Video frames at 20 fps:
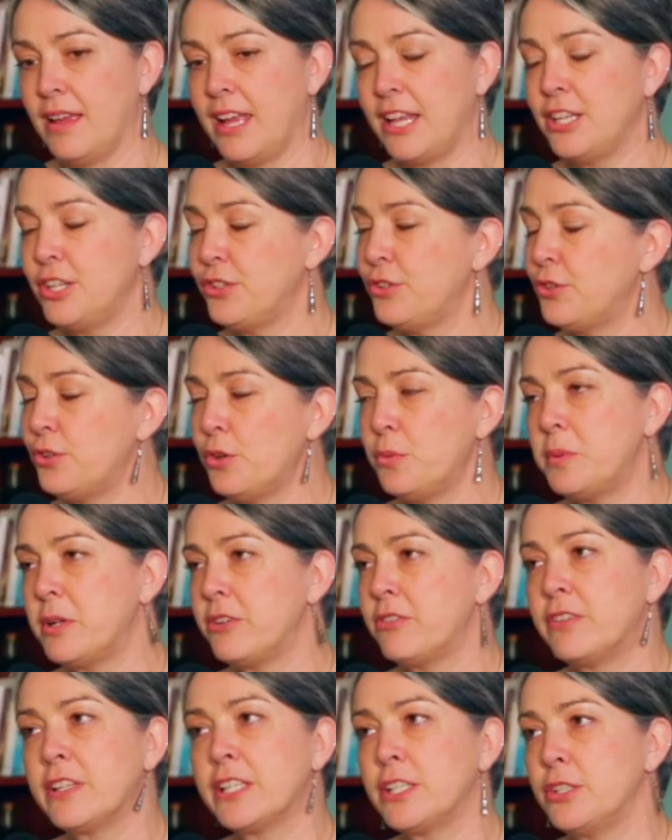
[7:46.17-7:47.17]
And you know,
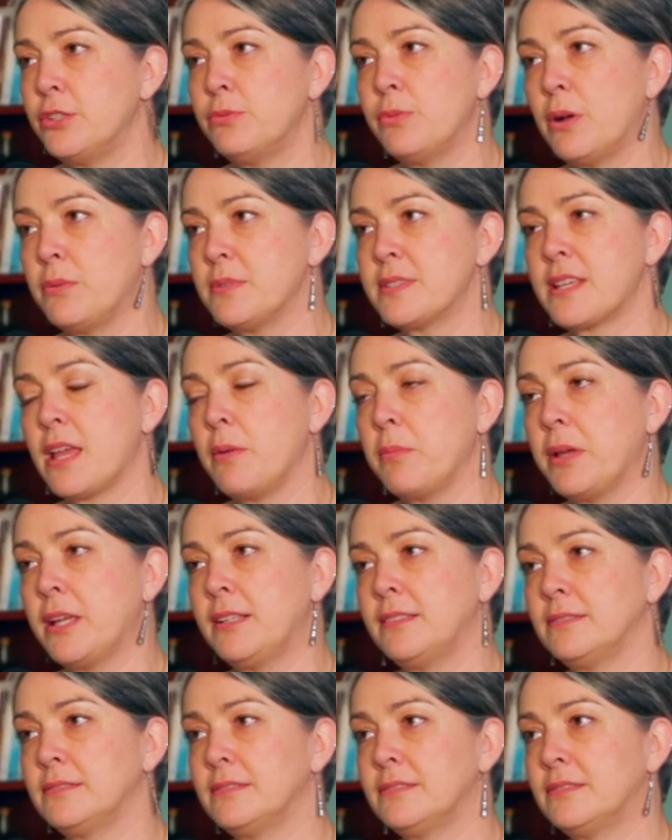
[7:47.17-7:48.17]
nobody really knew what was
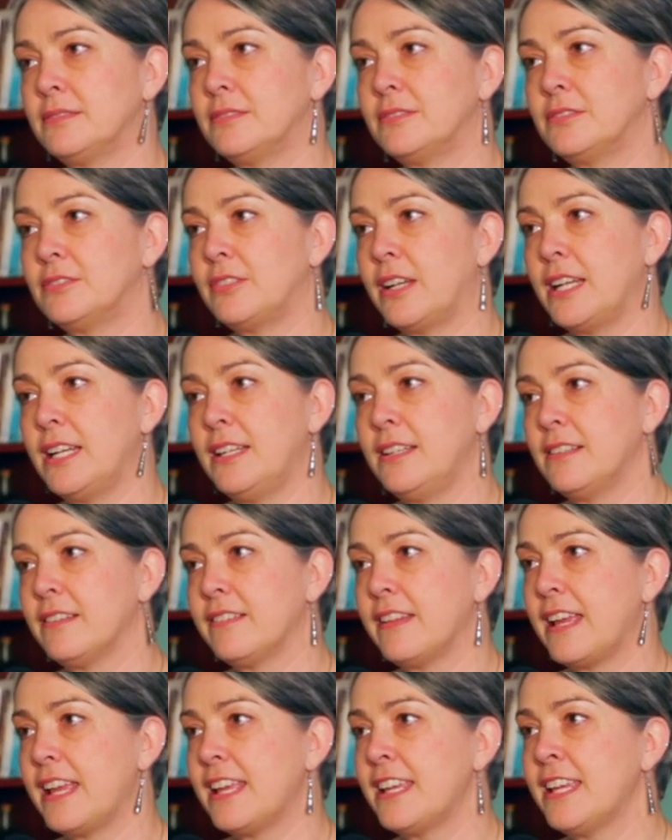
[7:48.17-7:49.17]
coming right?
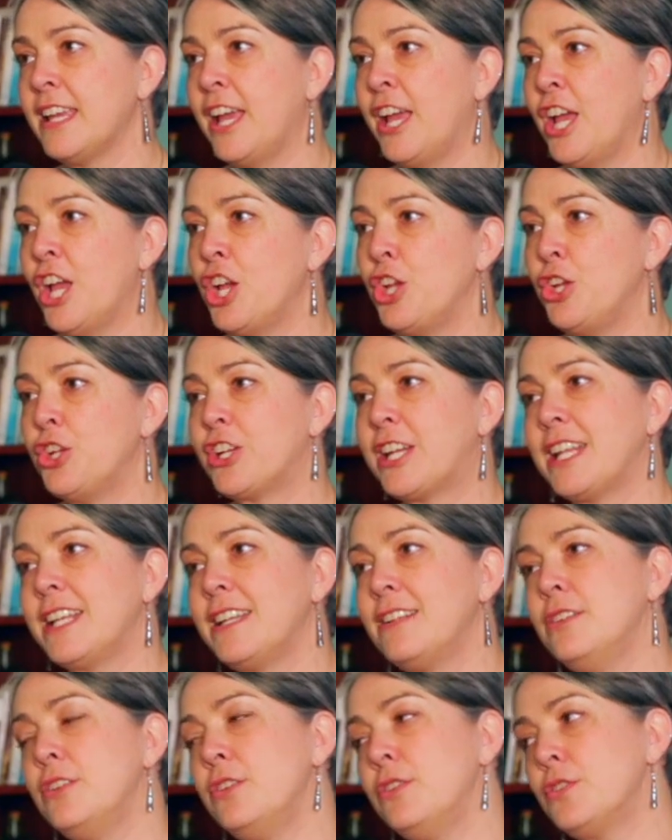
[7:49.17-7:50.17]
Like you're
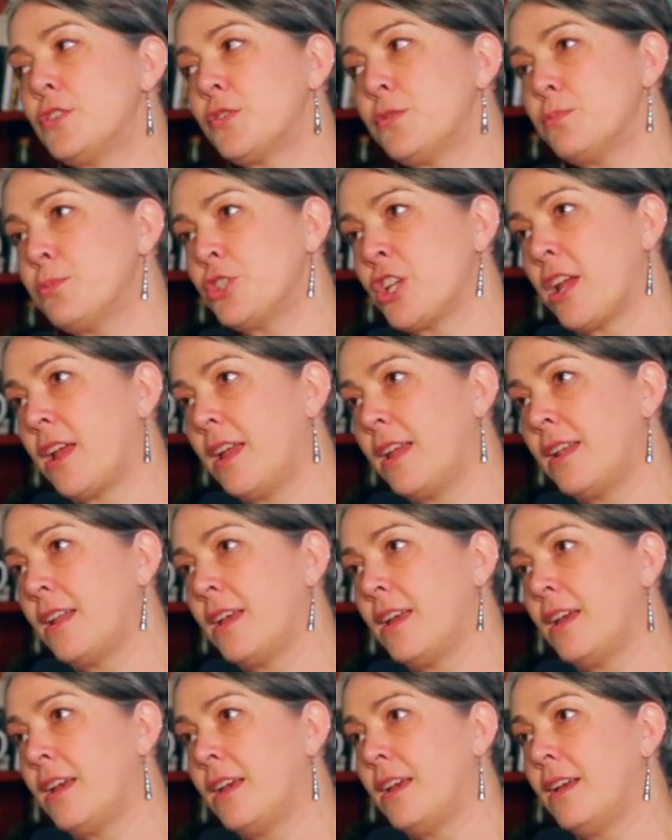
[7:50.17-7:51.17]
getting news from China,
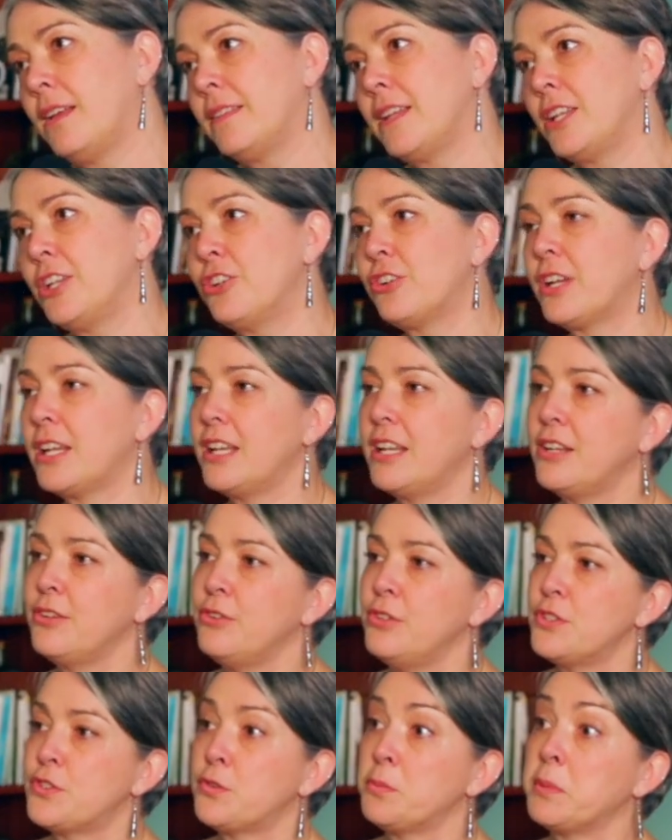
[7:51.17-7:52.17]
and then you're getting
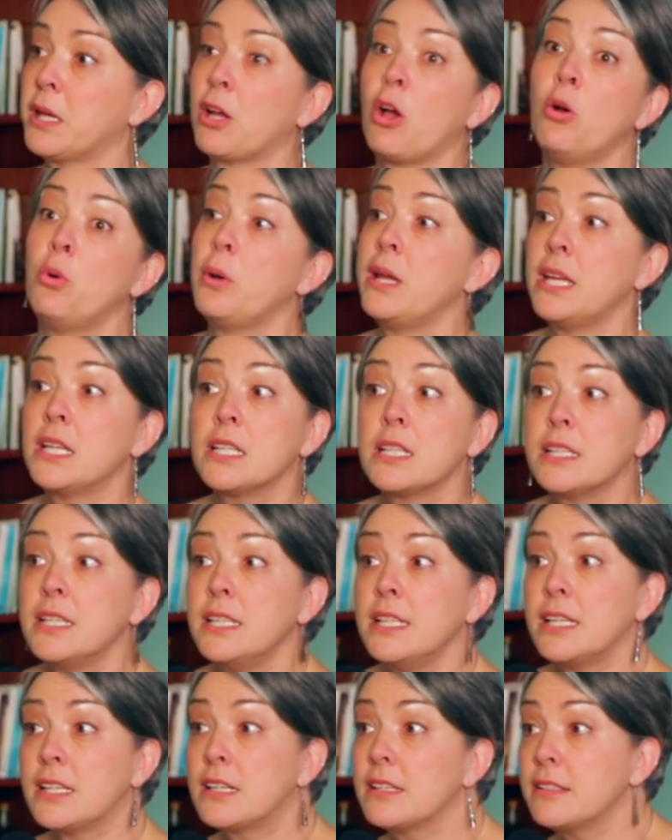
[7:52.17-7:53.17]
news from like, oh,
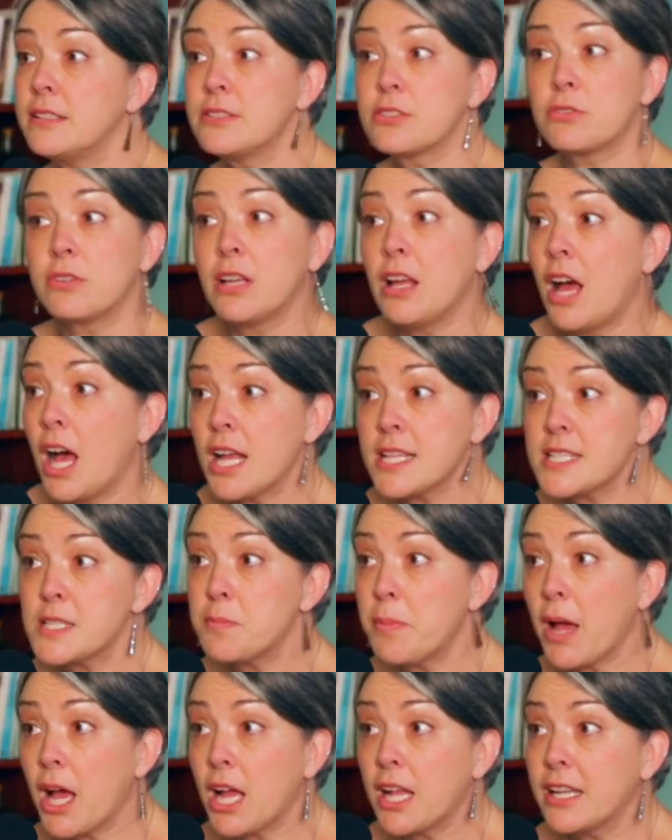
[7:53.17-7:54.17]
Italy, Italy's a real hot
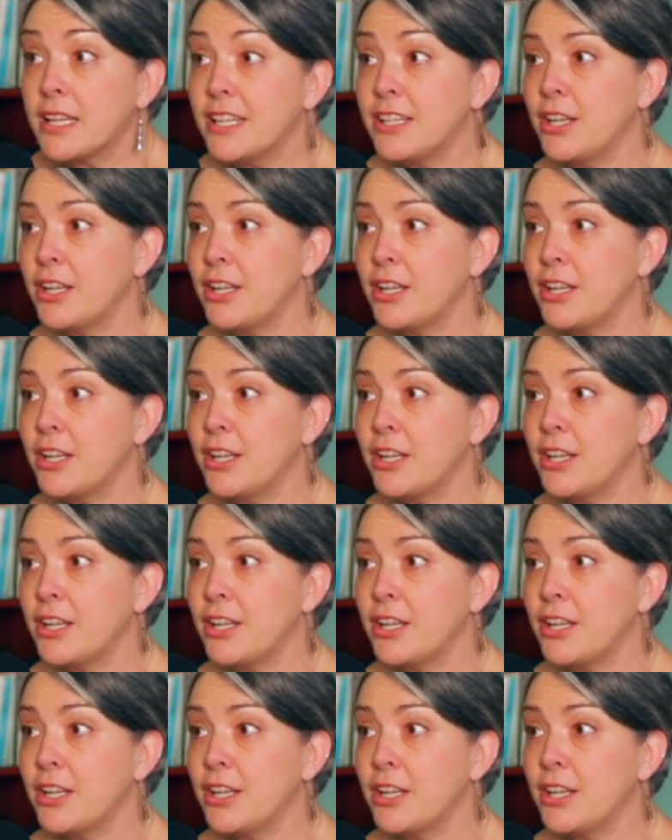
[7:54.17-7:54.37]
spot, right.